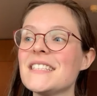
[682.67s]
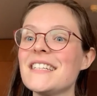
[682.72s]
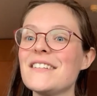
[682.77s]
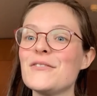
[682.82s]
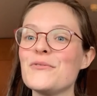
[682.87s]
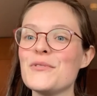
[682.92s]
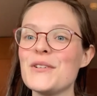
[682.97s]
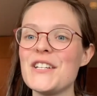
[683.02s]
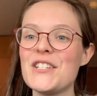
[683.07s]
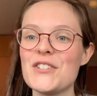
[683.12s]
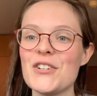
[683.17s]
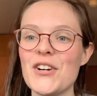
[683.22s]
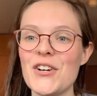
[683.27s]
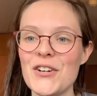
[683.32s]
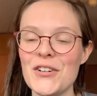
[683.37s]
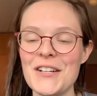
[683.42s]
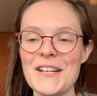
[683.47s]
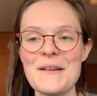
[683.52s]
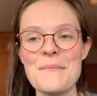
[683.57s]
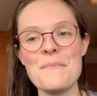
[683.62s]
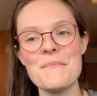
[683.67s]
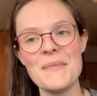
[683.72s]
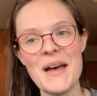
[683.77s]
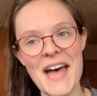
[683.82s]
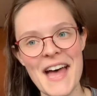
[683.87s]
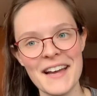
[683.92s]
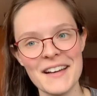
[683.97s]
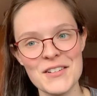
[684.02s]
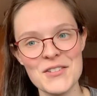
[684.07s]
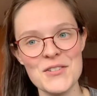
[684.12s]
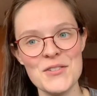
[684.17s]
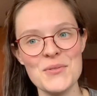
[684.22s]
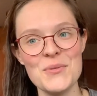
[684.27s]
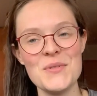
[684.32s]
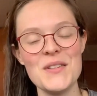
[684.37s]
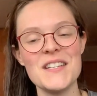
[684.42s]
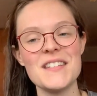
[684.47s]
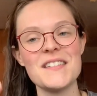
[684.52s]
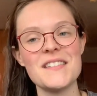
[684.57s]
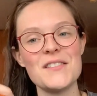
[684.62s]
returning back to
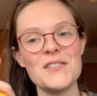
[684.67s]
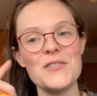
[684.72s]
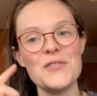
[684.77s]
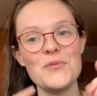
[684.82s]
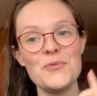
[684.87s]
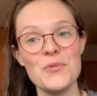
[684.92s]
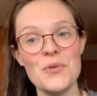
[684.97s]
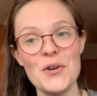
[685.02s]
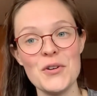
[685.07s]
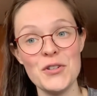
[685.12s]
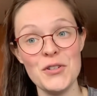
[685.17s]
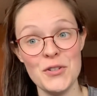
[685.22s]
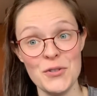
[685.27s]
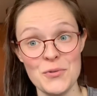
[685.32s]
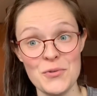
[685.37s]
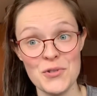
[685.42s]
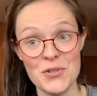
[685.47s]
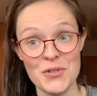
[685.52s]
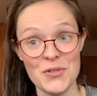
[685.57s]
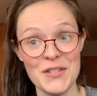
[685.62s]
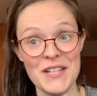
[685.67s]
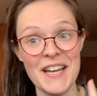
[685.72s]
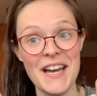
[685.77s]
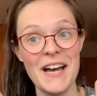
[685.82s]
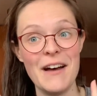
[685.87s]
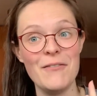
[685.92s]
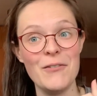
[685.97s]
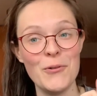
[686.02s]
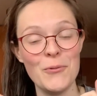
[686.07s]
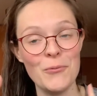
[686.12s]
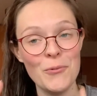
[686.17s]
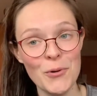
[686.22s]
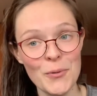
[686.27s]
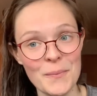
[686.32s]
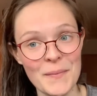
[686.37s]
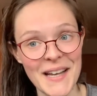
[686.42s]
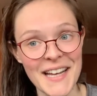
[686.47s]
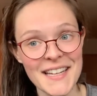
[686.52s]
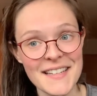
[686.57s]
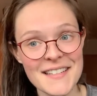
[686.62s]
this, you usually have a
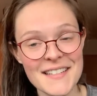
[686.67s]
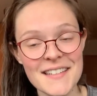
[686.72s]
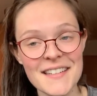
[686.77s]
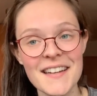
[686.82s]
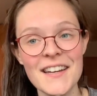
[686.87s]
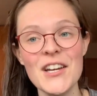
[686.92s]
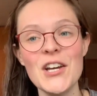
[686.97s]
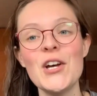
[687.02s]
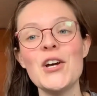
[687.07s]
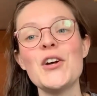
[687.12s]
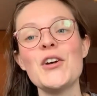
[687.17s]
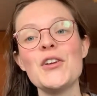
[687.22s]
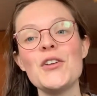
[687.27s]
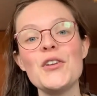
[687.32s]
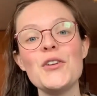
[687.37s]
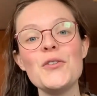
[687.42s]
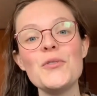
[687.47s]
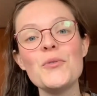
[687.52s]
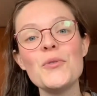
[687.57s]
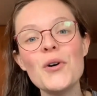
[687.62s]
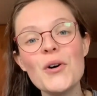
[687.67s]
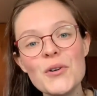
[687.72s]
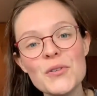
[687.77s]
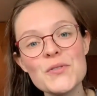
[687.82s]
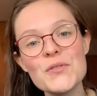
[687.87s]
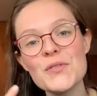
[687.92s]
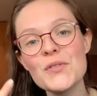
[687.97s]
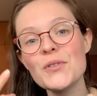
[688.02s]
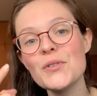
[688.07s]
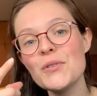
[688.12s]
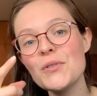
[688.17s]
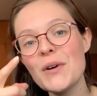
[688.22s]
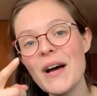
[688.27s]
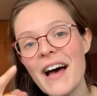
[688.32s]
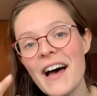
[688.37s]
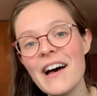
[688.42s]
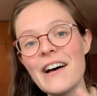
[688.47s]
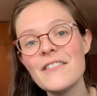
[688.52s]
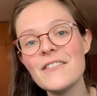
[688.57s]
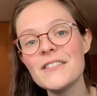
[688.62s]
roommate. You also
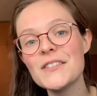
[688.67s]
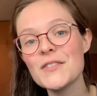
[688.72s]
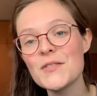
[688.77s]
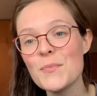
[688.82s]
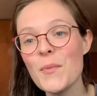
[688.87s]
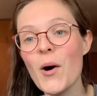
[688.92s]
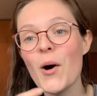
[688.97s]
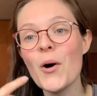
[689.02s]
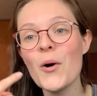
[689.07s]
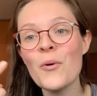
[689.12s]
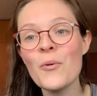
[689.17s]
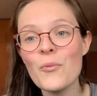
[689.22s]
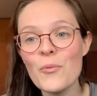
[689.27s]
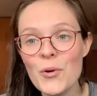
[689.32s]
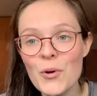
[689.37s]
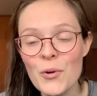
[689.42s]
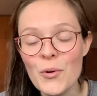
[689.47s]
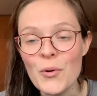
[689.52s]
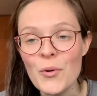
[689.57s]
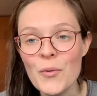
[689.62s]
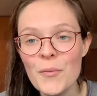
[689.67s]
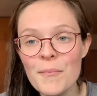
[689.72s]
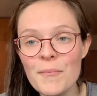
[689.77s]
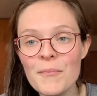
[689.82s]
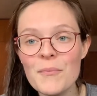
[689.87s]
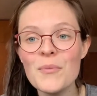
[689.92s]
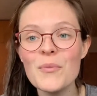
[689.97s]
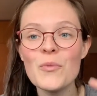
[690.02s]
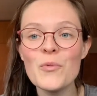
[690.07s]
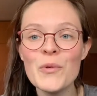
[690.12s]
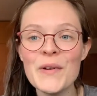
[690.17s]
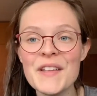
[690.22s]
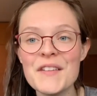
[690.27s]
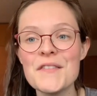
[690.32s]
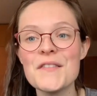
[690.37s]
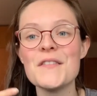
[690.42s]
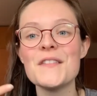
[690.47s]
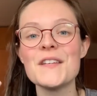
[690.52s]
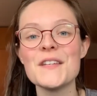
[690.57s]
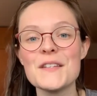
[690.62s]
have a small room
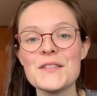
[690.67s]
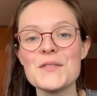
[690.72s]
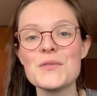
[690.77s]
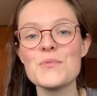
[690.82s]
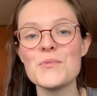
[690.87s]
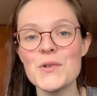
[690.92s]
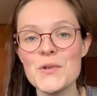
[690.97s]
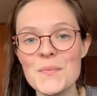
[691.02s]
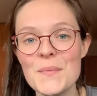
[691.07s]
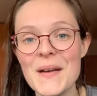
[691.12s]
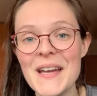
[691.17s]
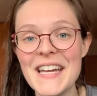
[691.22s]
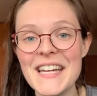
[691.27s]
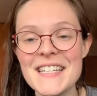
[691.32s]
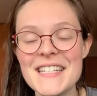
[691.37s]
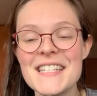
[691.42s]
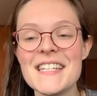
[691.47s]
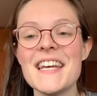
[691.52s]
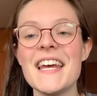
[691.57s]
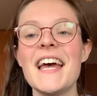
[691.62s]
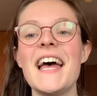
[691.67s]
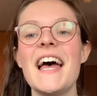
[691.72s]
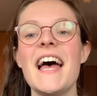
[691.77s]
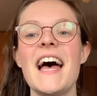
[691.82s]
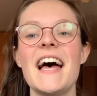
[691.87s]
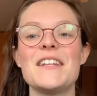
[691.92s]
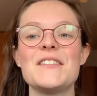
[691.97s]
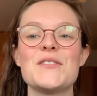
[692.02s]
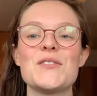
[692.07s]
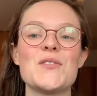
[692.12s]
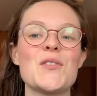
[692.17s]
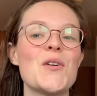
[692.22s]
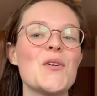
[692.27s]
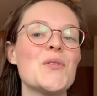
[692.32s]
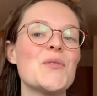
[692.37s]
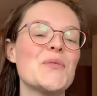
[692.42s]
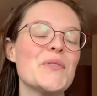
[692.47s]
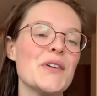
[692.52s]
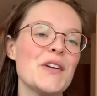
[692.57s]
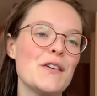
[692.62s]
with this roommate. And
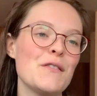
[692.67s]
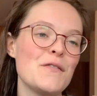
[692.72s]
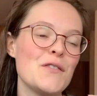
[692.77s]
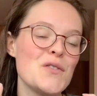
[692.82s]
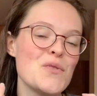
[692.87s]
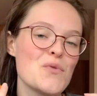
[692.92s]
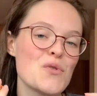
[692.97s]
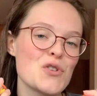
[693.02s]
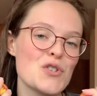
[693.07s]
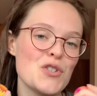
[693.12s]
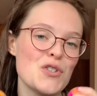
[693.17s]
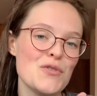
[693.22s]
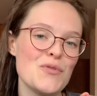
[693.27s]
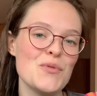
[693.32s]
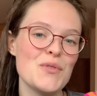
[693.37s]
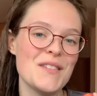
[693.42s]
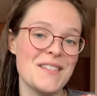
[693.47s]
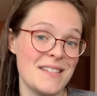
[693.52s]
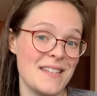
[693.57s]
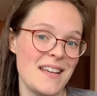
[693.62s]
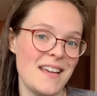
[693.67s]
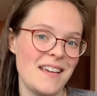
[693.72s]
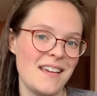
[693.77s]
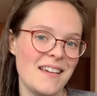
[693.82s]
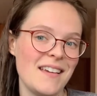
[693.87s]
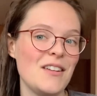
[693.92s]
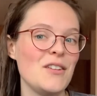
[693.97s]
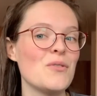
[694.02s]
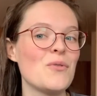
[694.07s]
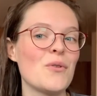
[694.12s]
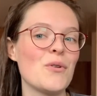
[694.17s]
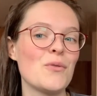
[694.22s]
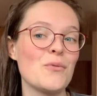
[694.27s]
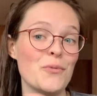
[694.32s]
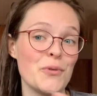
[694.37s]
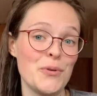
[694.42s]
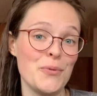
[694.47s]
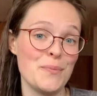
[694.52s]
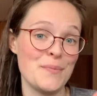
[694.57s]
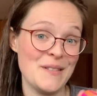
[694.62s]
so if your shoes stink, your
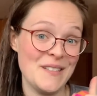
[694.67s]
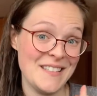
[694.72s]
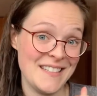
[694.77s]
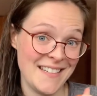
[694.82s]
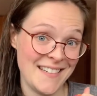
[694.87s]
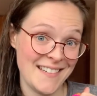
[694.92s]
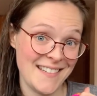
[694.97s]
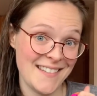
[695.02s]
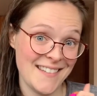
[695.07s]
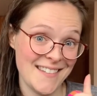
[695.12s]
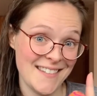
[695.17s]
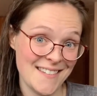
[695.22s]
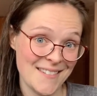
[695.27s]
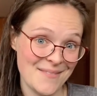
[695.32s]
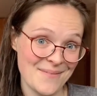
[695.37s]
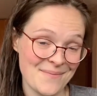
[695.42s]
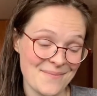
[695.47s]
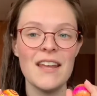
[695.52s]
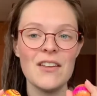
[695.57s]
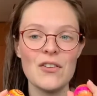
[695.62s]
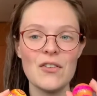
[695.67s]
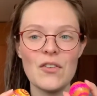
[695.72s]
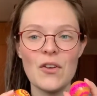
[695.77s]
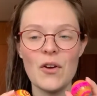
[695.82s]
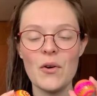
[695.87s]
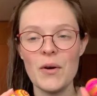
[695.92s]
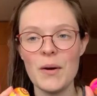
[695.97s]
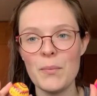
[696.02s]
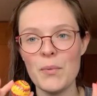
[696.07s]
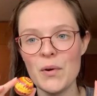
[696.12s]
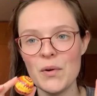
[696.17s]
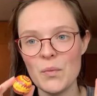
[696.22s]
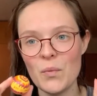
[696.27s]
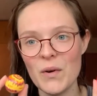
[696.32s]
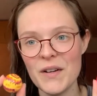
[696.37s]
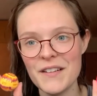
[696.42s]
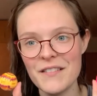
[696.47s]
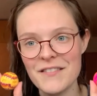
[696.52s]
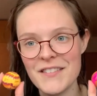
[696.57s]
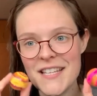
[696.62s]
room stinks. So I put
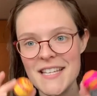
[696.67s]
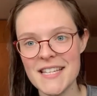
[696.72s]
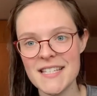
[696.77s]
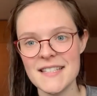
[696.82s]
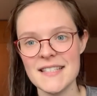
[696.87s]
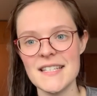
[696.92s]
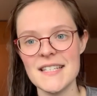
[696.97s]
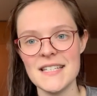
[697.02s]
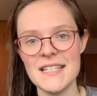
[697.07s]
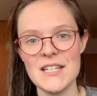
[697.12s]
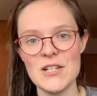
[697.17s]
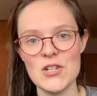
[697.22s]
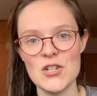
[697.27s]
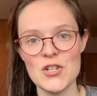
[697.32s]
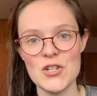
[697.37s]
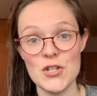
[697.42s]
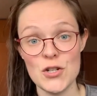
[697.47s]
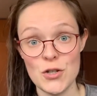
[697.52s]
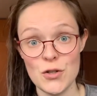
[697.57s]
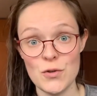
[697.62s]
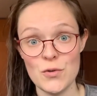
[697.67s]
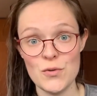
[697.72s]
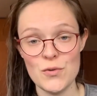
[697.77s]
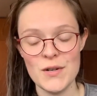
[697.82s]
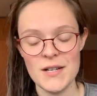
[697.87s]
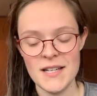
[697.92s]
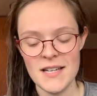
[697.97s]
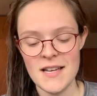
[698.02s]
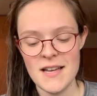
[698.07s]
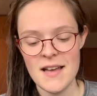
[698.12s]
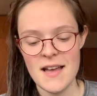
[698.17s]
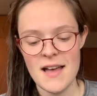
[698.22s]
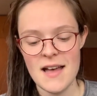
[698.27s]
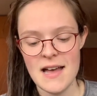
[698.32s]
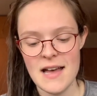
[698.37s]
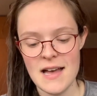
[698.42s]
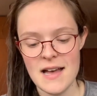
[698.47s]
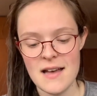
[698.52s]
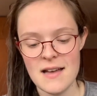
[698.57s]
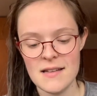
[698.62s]
one of these in each shoe
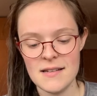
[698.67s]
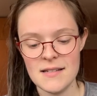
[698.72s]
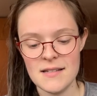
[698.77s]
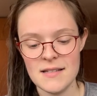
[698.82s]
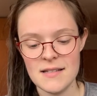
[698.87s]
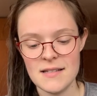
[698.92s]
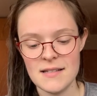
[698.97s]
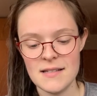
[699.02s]
and